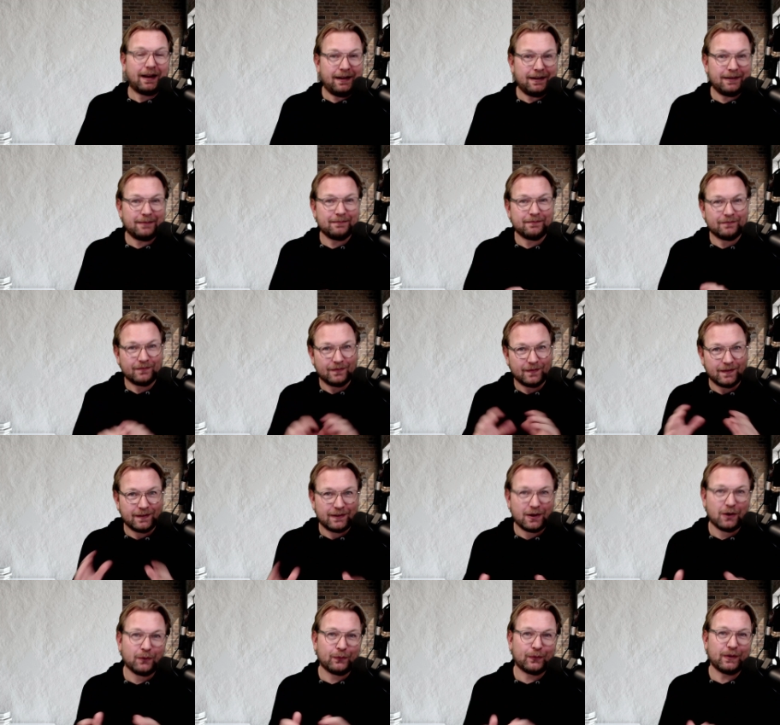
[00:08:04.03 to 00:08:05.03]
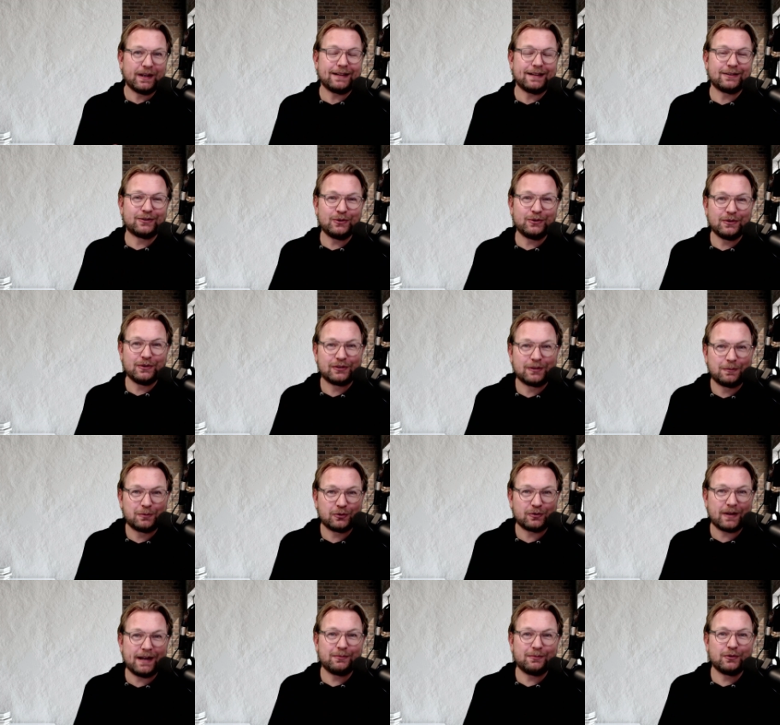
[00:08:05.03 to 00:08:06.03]
Uh, don't forget to
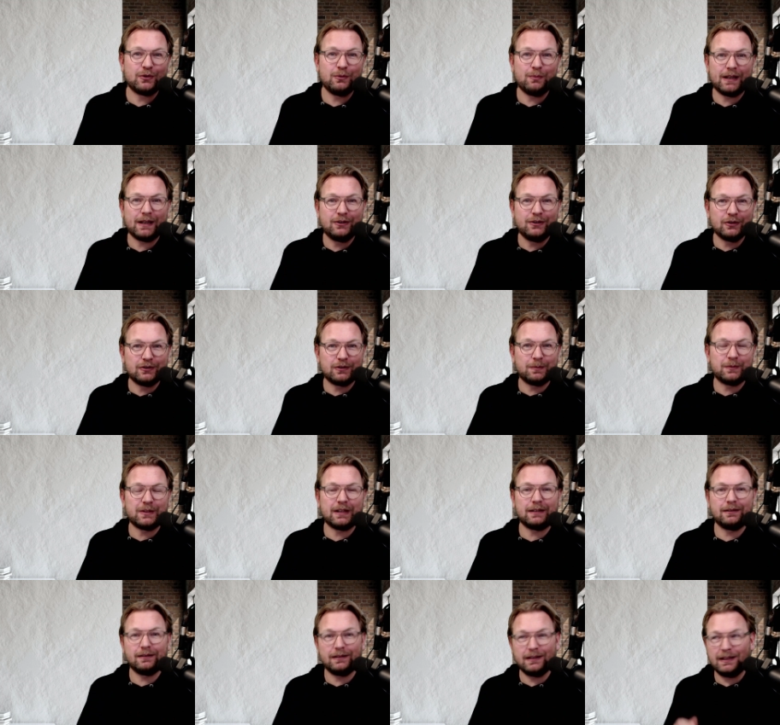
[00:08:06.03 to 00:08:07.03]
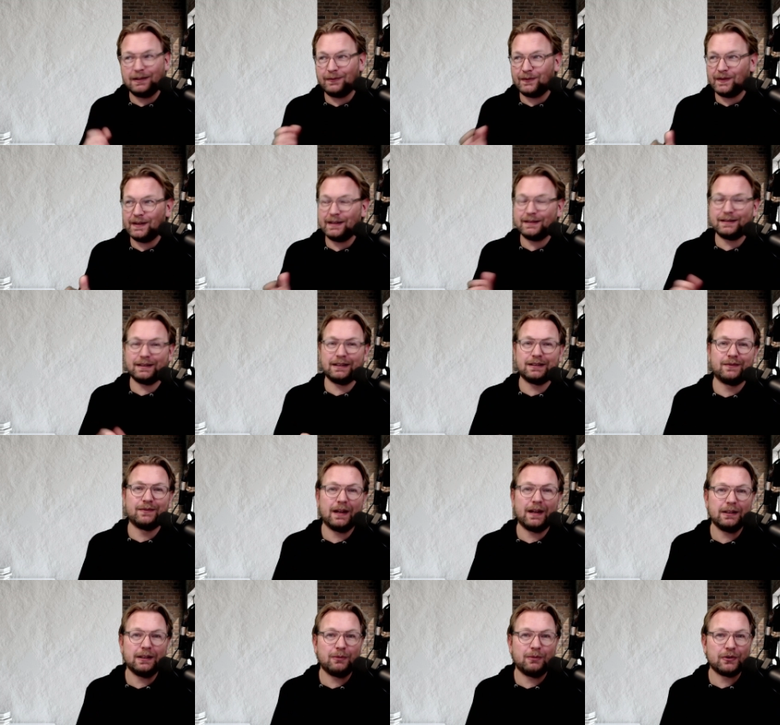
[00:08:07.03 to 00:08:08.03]
subscribe to my YouTube channel if this is
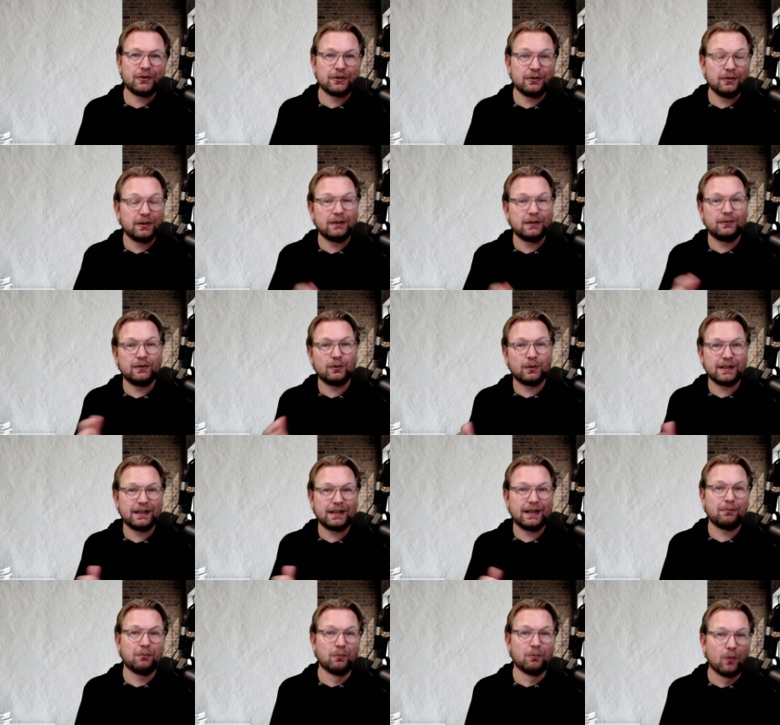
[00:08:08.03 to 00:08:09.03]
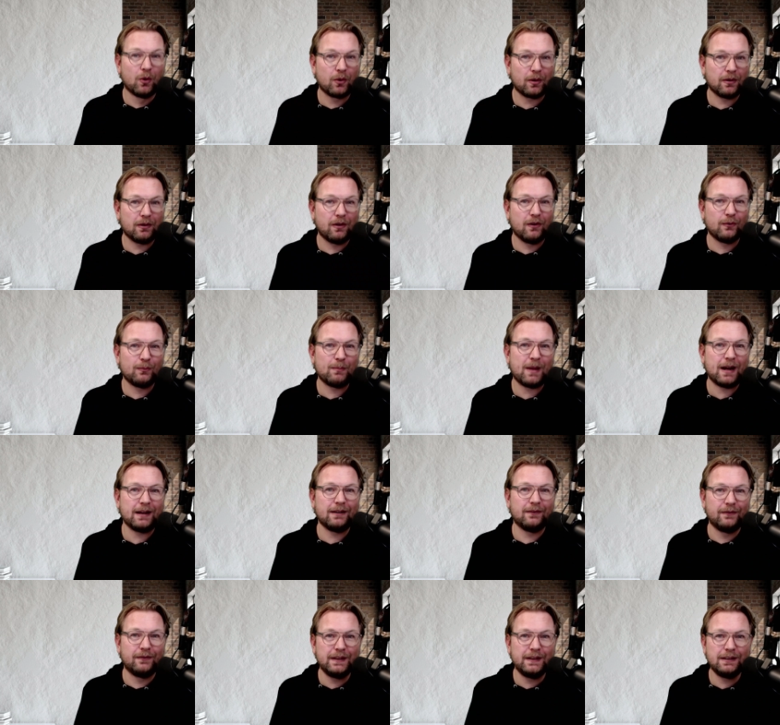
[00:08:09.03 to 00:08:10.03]
valuable to you and if you want to get more of my
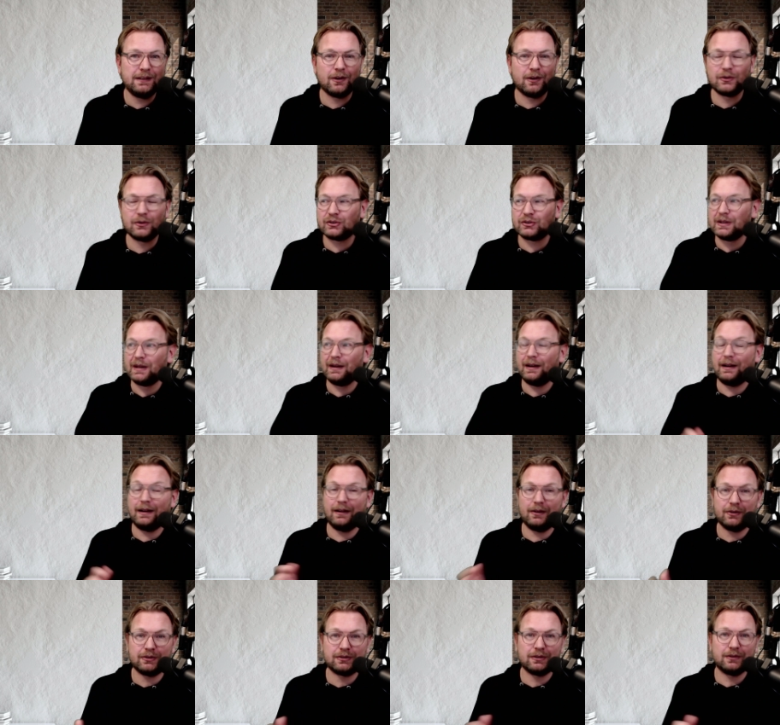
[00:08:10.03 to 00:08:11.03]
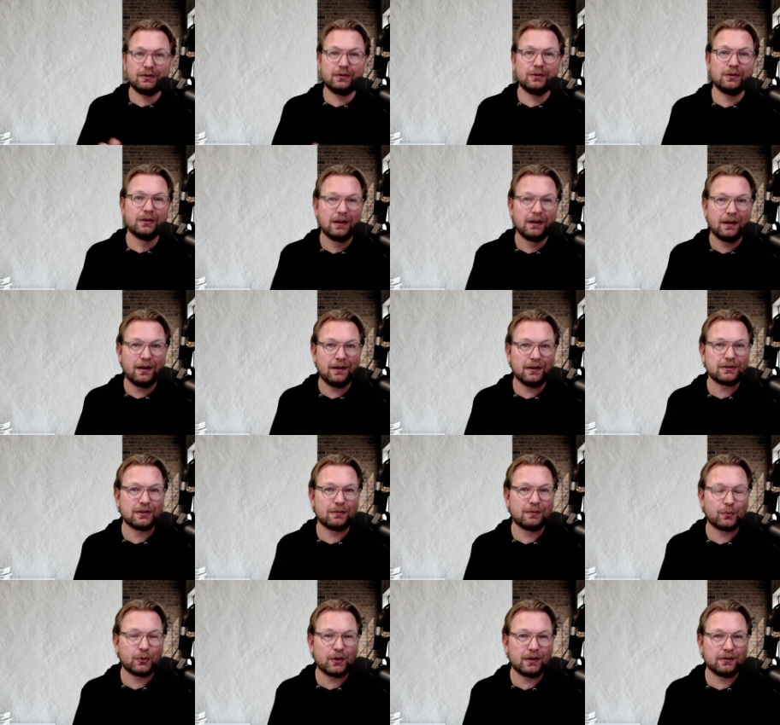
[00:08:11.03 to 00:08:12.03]
videos. I also do
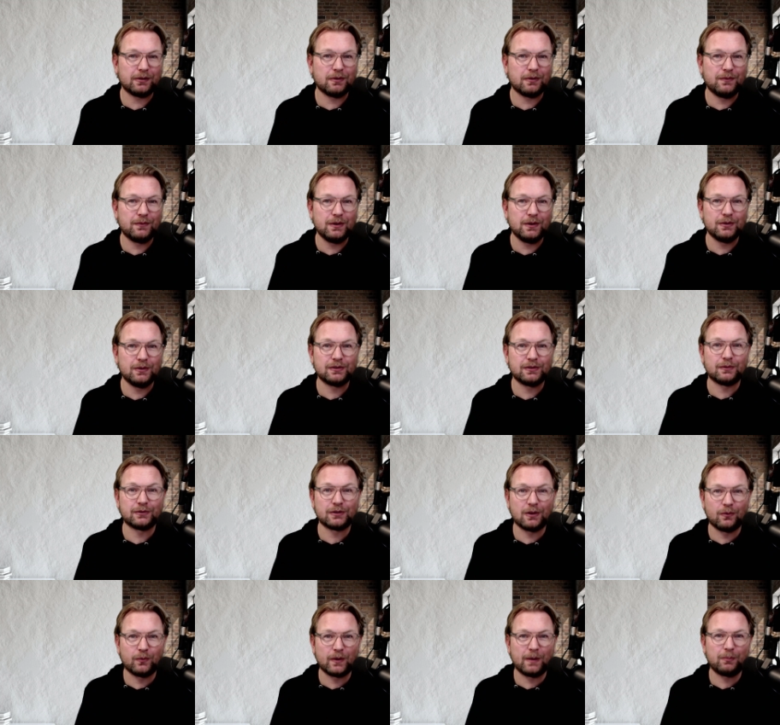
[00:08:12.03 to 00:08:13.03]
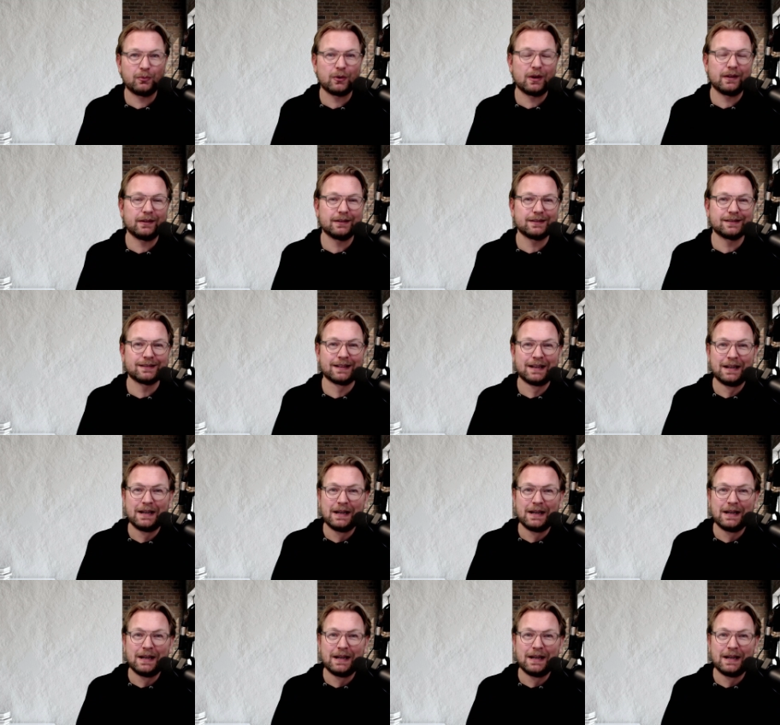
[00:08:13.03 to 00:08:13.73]
awesome product reviews of software products.